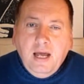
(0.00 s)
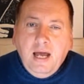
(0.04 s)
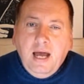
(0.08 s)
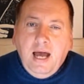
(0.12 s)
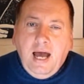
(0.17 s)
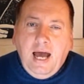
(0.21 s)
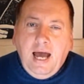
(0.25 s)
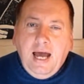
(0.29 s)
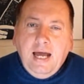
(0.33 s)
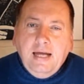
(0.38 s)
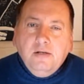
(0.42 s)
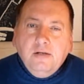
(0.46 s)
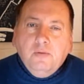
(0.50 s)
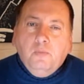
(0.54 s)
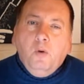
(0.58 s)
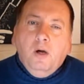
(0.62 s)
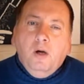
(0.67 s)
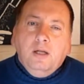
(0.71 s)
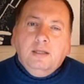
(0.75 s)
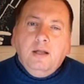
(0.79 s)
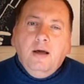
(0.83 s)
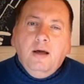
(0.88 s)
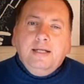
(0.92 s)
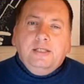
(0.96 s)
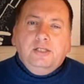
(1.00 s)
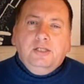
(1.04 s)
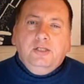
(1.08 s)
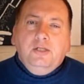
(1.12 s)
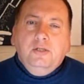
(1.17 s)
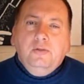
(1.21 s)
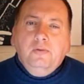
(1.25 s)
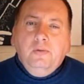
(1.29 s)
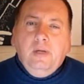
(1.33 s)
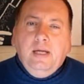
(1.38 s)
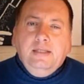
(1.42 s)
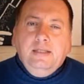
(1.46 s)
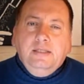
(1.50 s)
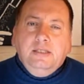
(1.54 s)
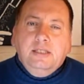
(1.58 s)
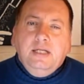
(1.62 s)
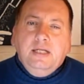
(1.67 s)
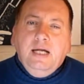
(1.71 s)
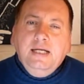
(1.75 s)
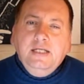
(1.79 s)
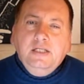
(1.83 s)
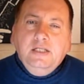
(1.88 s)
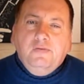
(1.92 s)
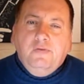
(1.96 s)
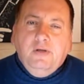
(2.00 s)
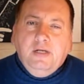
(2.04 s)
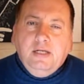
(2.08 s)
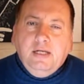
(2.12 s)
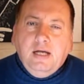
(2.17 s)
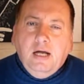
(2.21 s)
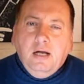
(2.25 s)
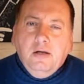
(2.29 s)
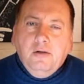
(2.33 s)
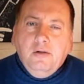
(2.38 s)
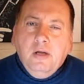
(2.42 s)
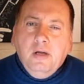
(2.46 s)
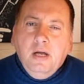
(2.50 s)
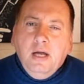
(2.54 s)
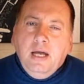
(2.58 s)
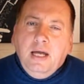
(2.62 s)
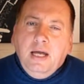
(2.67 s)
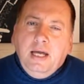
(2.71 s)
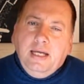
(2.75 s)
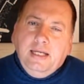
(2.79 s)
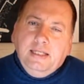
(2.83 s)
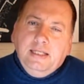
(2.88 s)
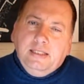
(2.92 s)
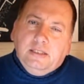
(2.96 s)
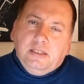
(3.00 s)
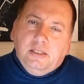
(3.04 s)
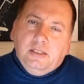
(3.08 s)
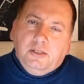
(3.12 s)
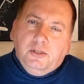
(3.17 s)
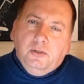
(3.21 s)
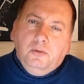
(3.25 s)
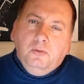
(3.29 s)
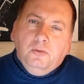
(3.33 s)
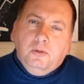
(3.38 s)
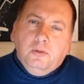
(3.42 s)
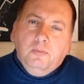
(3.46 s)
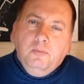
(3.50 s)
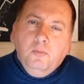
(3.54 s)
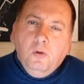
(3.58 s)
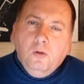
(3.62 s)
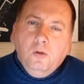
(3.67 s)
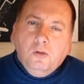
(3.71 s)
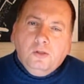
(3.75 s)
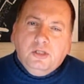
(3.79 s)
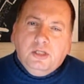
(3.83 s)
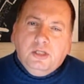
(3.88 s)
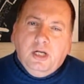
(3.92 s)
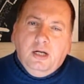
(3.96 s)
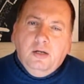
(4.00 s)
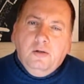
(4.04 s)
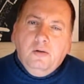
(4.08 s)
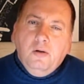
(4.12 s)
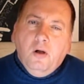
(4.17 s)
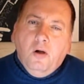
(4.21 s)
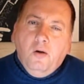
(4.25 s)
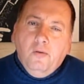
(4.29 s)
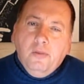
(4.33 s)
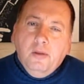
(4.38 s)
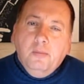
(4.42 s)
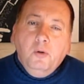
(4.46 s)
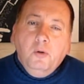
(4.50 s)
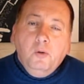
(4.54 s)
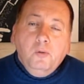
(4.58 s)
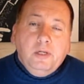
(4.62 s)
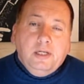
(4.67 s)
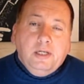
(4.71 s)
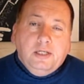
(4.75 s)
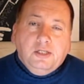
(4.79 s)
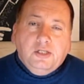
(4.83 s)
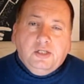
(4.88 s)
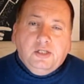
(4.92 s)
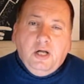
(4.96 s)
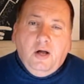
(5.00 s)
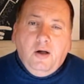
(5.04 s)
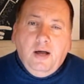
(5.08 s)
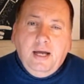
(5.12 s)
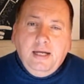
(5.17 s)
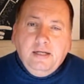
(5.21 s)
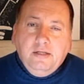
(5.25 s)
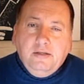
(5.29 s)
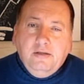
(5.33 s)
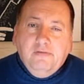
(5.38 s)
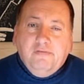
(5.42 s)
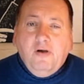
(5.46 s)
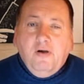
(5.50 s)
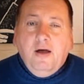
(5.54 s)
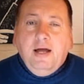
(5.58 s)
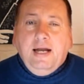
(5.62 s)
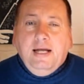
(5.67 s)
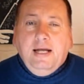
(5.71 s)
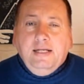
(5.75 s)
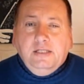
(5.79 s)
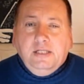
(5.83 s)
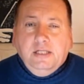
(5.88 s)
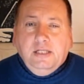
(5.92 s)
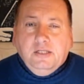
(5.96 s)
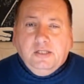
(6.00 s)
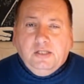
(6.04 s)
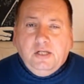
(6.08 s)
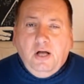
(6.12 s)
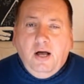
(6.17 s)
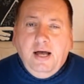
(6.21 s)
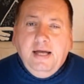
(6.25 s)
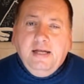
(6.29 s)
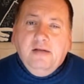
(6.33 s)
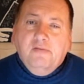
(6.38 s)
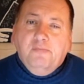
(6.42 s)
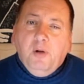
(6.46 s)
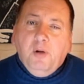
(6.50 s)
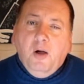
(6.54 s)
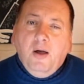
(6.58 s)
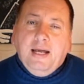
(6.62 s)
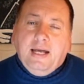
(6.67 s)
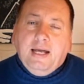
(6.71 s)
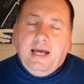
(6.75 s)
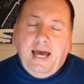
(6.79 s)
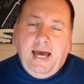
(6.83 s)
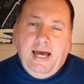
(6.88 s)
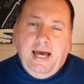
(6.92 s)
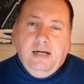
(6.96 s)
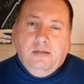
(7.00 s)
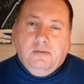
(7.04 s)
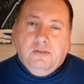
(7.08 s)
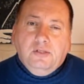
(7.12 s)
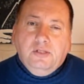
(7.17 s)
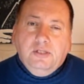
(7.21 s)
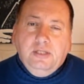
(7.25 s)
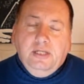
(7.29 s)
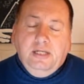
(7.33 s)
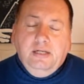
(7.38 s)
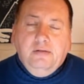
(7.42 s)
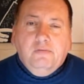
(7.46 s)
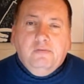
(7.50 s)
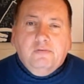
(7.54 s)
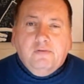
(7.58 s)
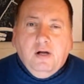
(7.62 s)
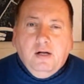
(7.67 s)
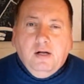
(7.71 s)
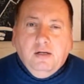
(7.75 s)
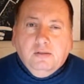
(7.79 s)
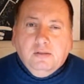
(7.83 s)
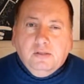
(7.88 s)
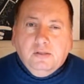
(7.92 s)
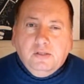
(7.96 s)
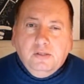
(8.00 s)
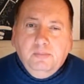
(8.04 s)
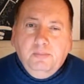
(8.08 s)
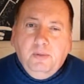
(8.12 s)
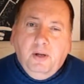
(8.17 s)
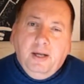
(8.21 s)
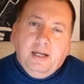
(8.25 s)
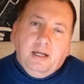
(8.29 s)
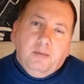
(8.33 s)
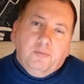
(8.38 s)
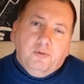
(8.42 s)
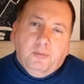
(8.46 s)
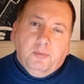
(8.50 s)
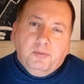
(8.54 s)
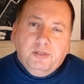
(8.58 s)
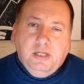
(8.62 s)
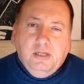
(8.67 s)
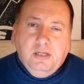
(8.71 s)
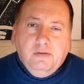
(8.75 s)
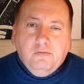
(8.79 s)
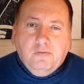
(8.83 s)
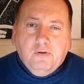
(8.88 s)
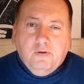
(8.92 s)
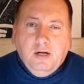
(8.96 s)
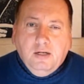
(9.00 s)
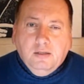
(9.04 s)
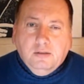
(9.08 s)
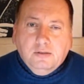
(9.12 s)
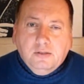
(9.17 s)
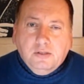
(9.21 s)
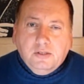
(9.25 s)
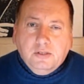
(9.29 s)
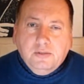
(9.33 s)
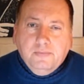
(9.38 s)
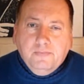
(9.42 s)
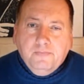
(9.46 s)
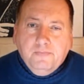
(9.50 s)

And what I'd like to do in today's video is to talk more so on the mortgage side, the financing side of buying a house in France, buying a property in France.